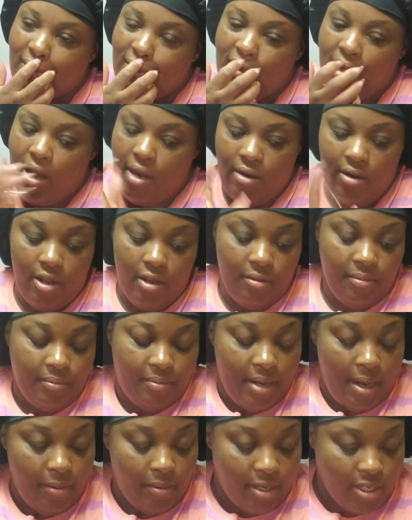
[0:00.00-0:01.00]
I don't know,
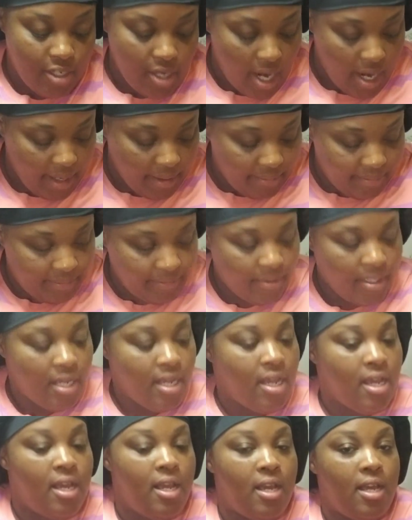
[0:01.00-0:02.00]
but I want to try it.
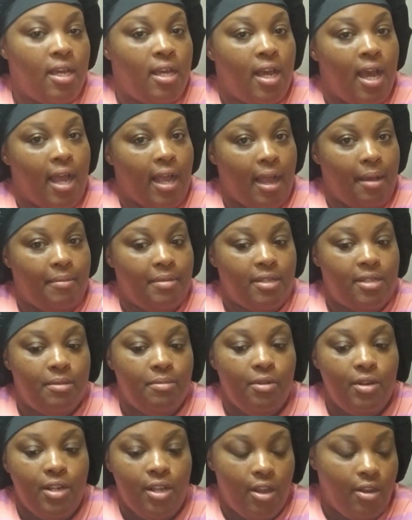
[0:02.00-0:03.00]
I got me some
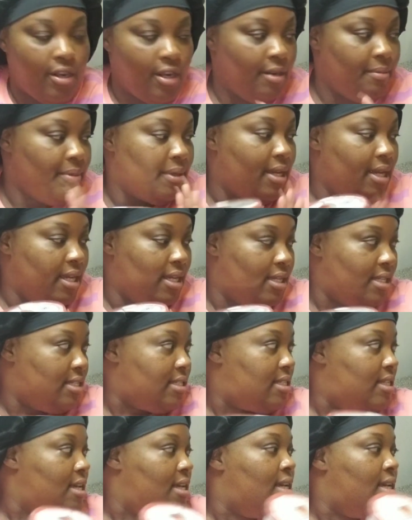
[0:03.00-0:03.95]
more yogurt because